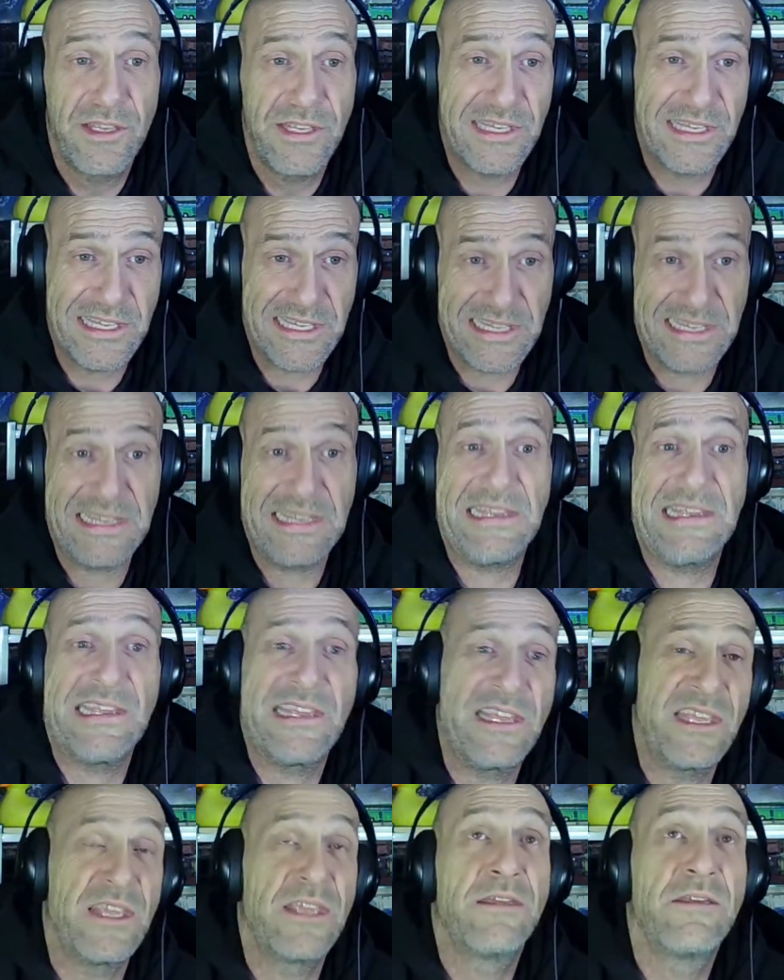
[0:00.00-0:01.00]
Millions of
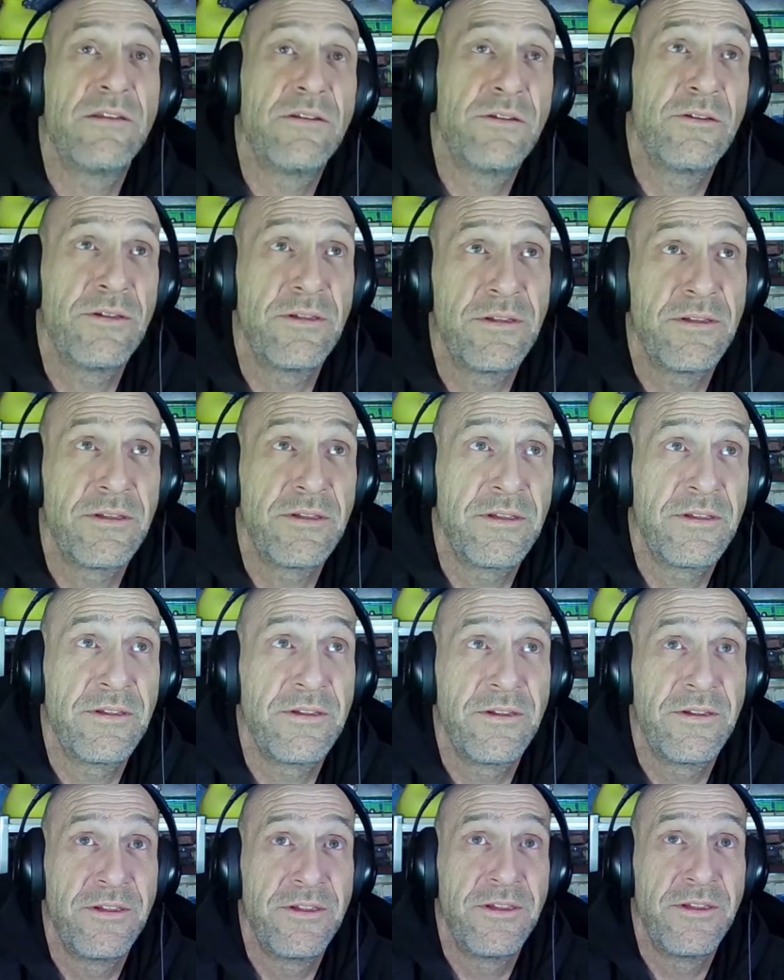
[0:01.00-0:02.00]
dollars worth of
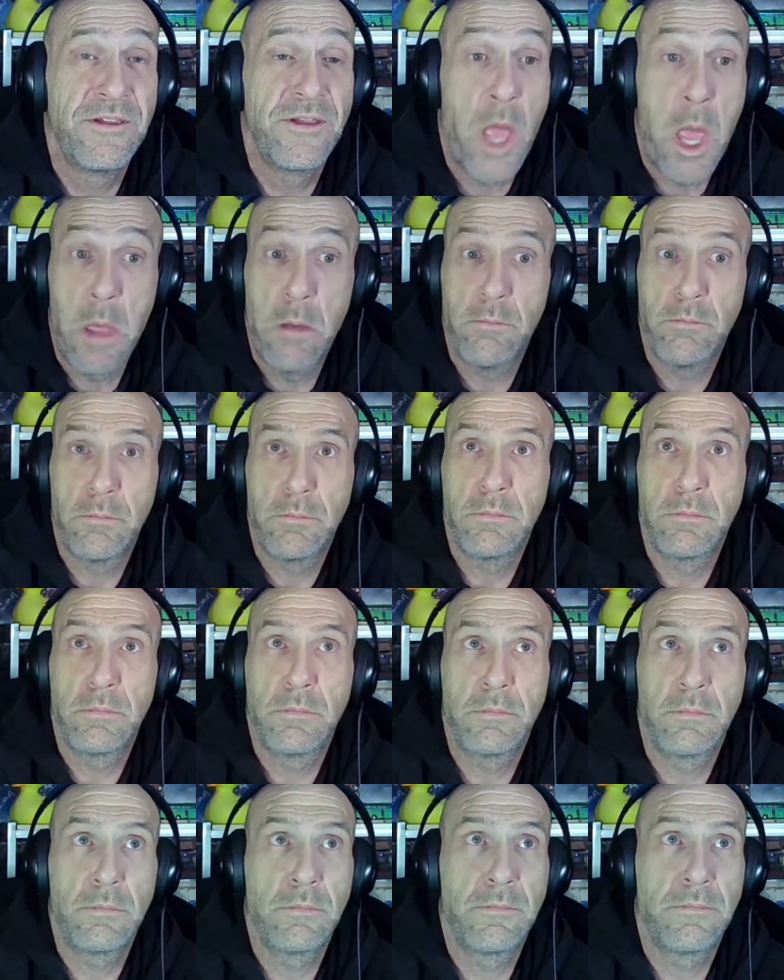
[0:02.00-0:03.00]
cocaine fell from
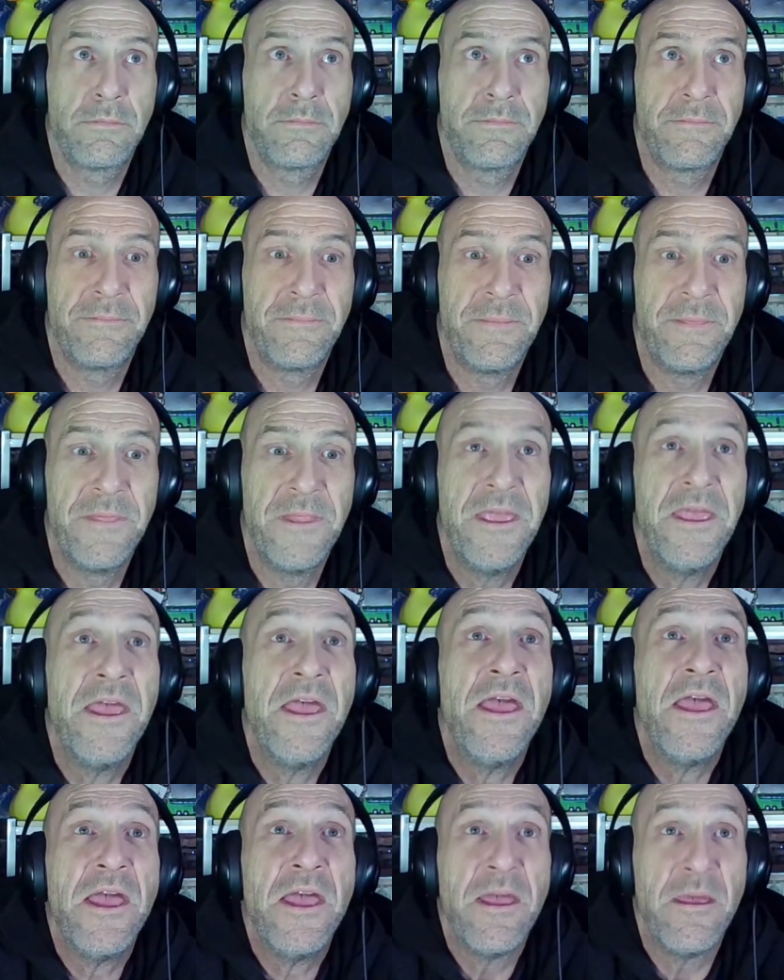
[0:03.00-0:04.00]
the sky this
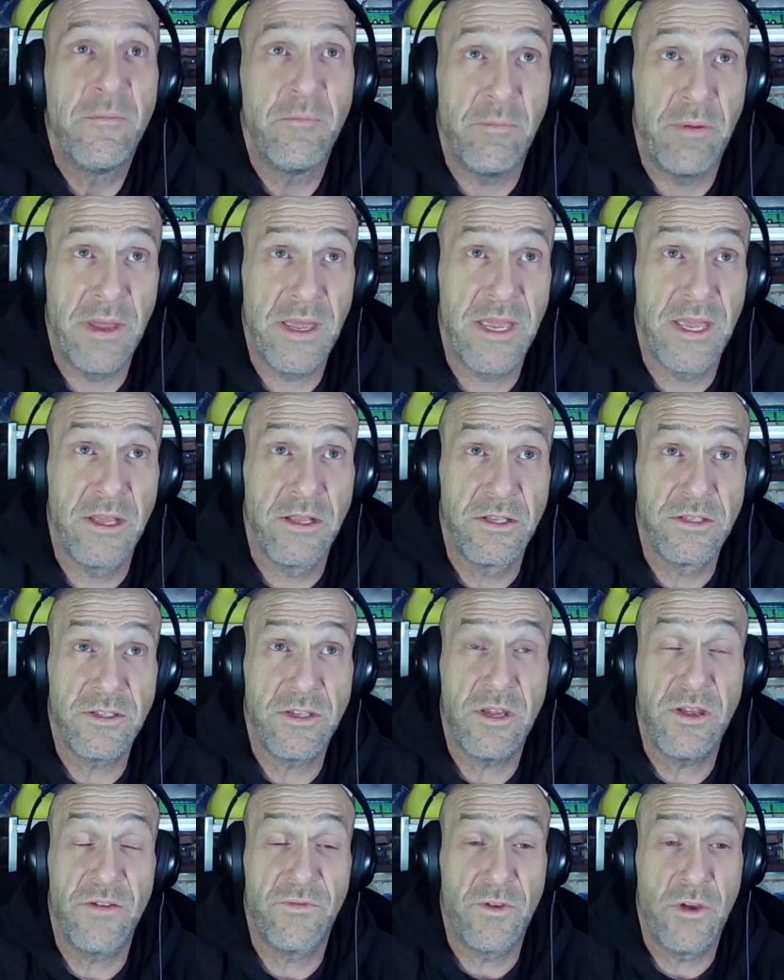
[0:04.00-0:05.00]
morning. Bales
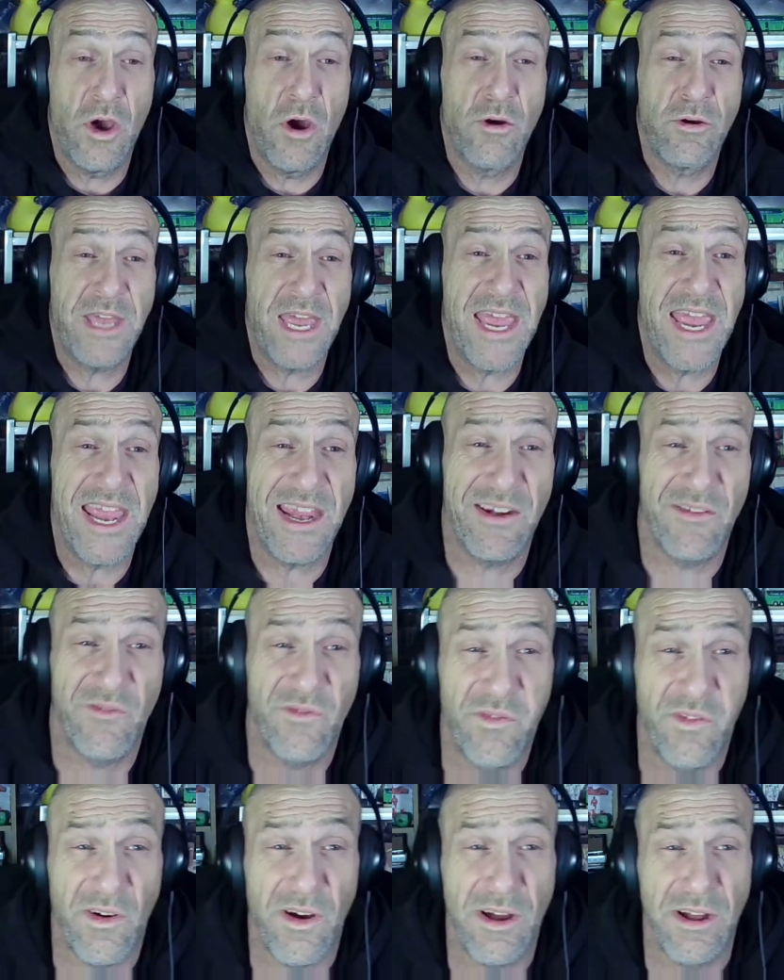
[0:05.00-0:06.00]
of cocaine
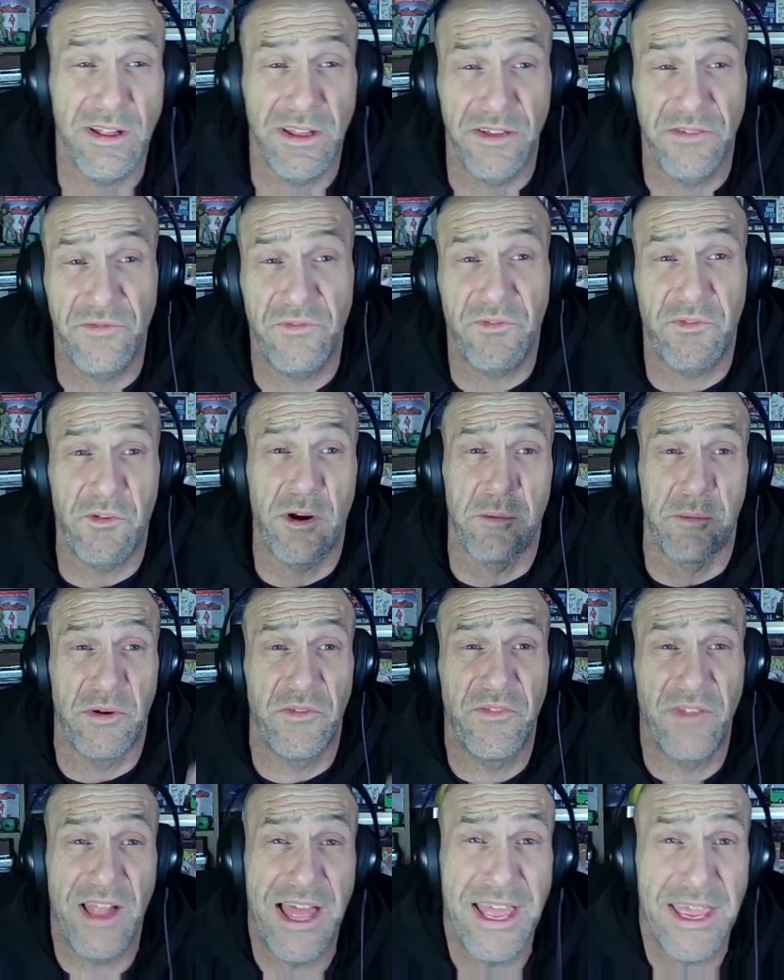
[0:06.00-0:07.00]
fallen from a
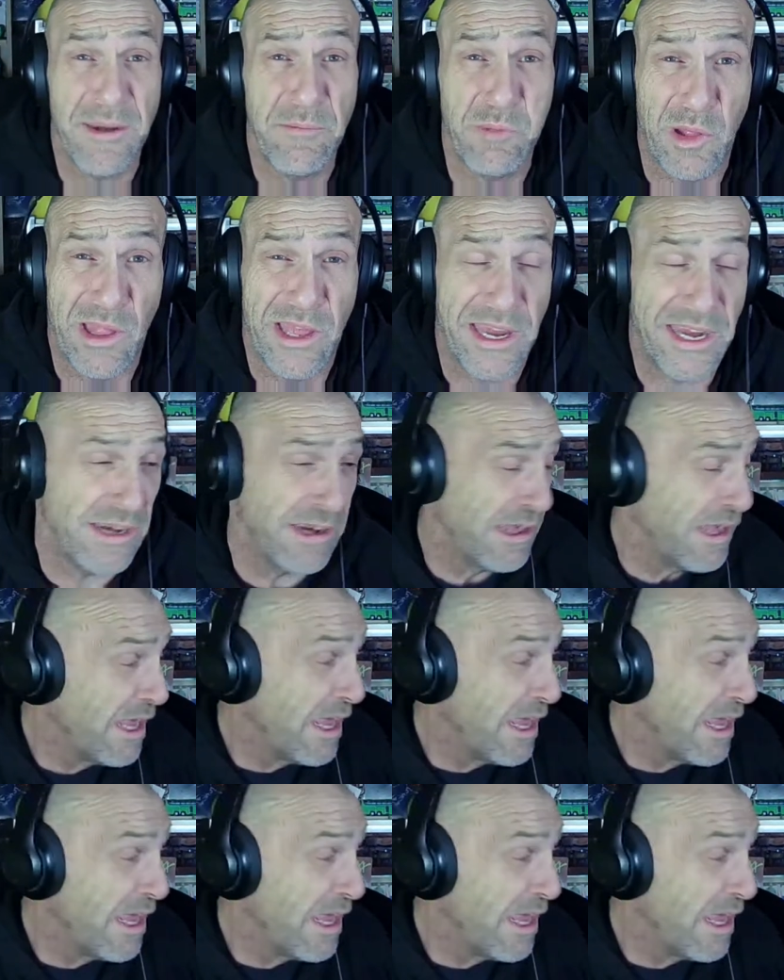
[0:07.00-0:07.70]
flying plane.